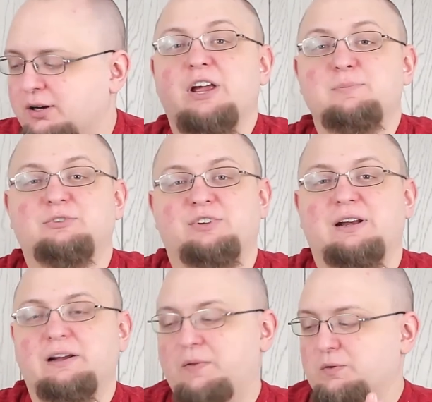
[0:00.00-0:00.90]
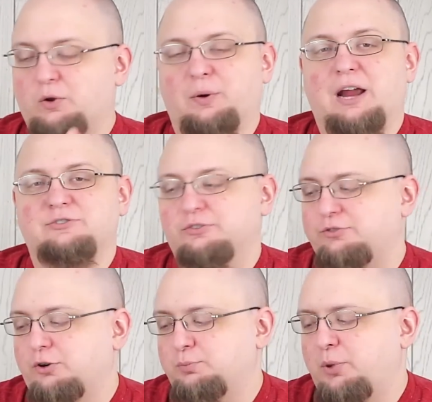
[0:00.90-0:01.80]
same as any other location
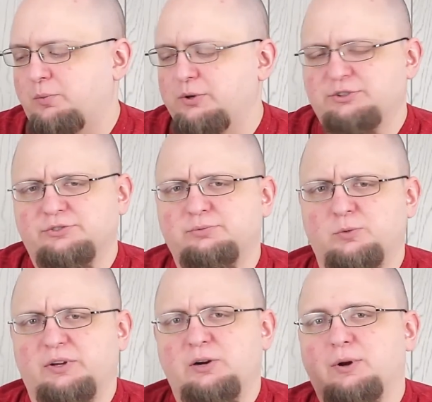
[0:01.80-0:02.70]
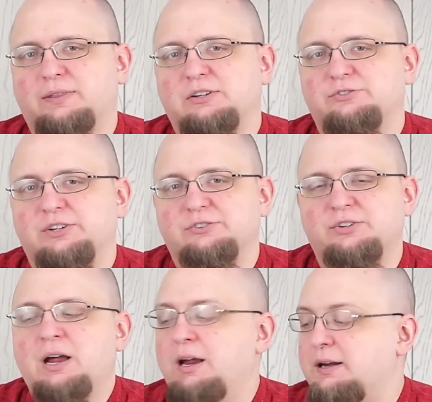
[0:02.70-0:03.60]
source book, which is really what this is.